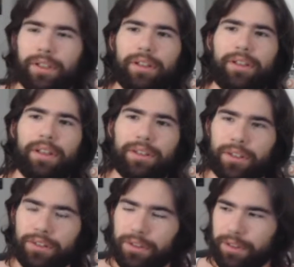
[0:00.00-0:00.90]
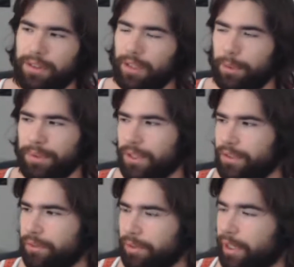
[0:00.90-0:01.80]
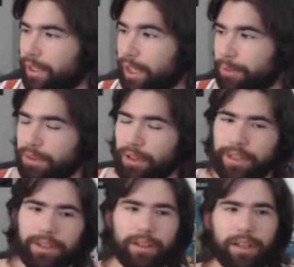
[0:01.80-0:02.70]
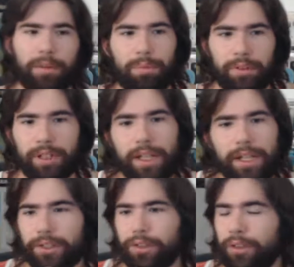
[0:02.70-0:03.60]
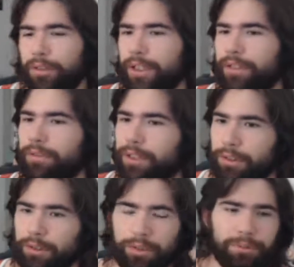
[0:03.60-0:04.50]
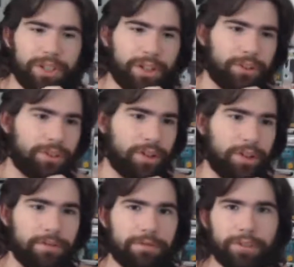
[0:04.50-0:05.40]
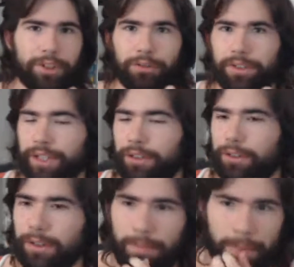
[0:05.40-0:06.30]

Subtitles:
I had such an obsession with that game. So I did a couple, 2 to 3 different YouTube channels of Toontown.